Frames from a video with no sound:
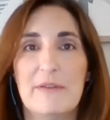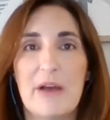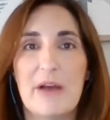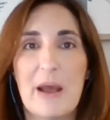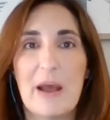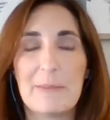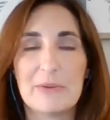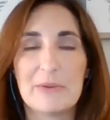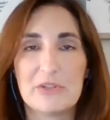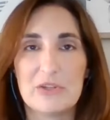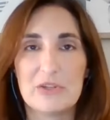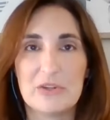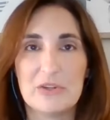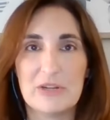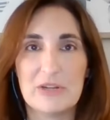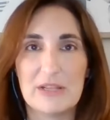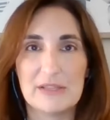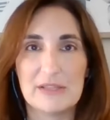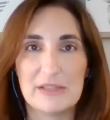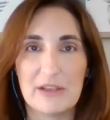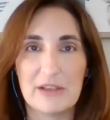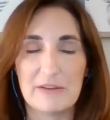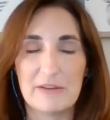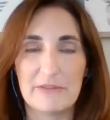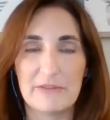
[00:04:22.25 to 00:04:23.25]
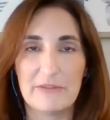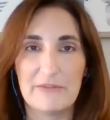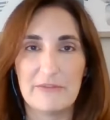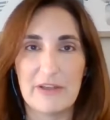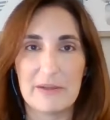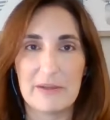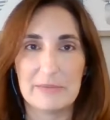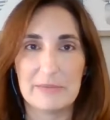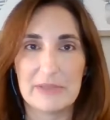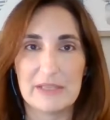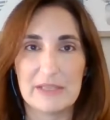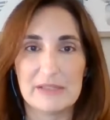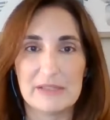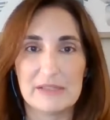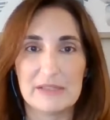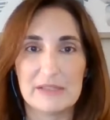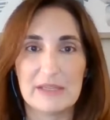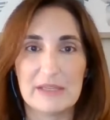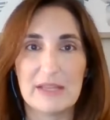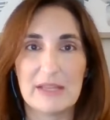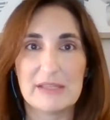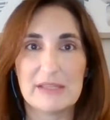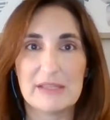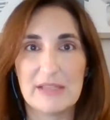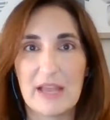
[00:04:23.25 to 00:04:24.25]
opportunities there for families
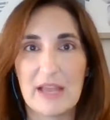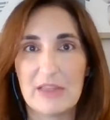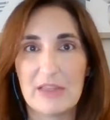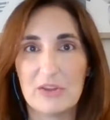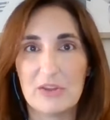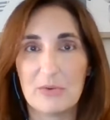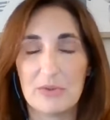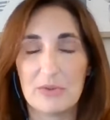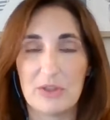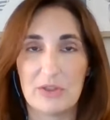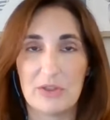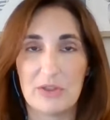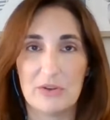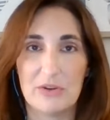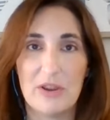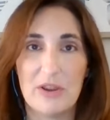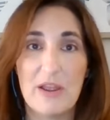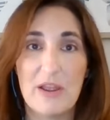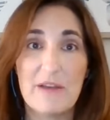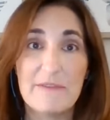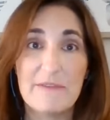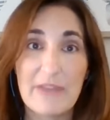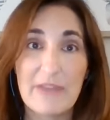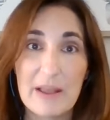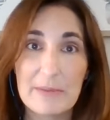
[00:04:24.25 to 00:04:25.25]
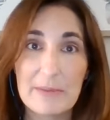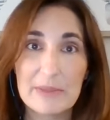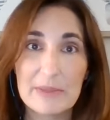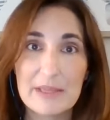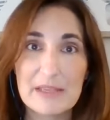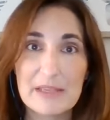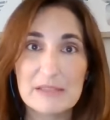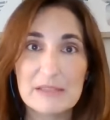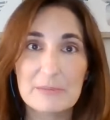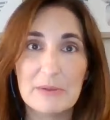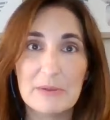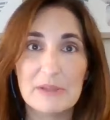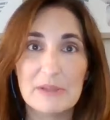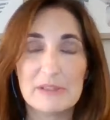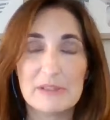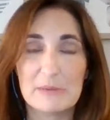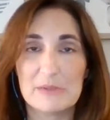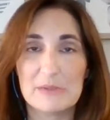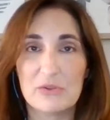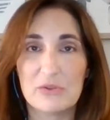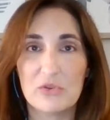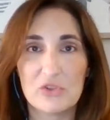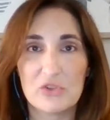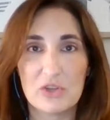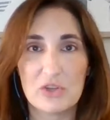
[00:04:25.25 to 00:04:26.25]
to get together with other families, build
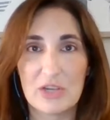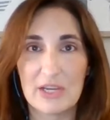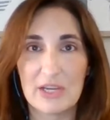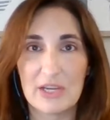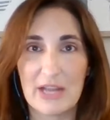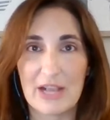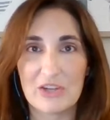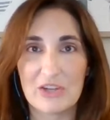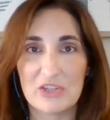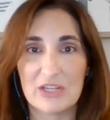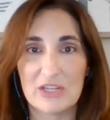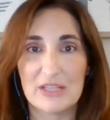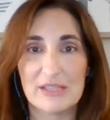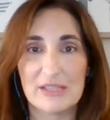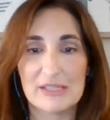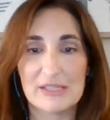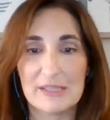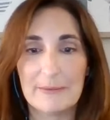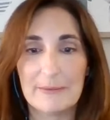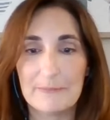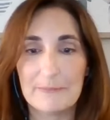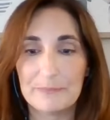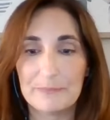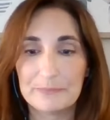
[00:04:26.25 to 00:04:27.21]
some social connections.